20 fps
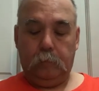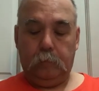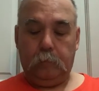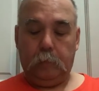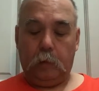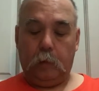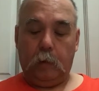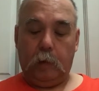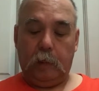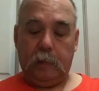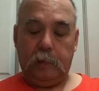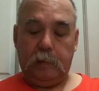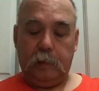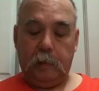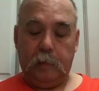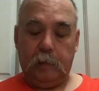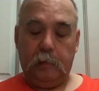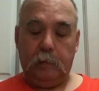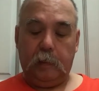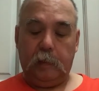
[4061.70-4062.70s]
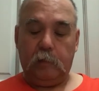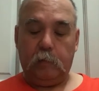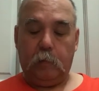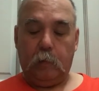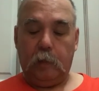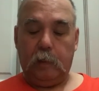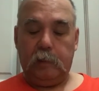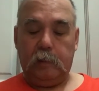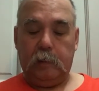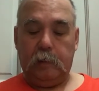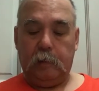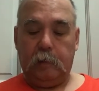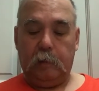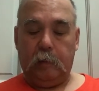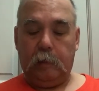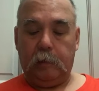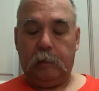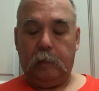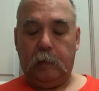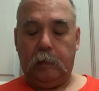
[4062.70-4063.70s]
Oh, I see. That's why it's in there like
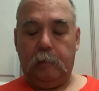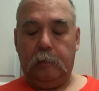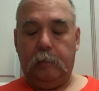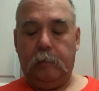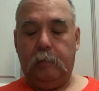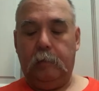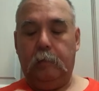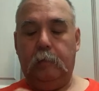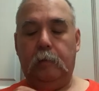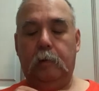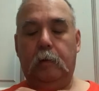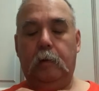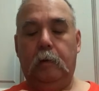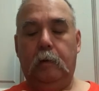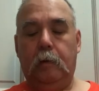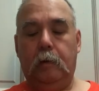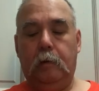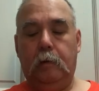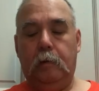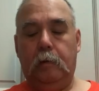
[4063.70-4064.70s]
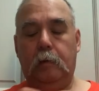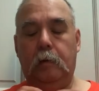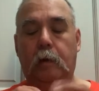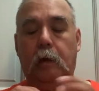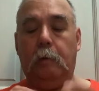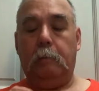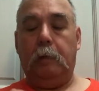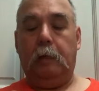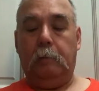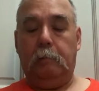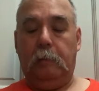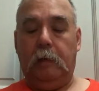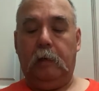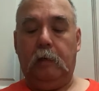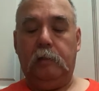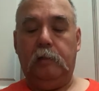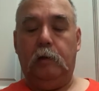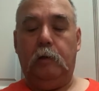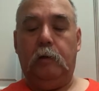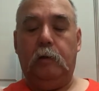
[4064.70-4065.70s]
that. I mean, because
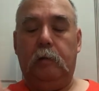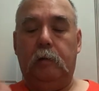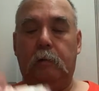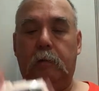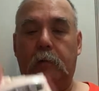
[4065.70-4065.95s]
you can,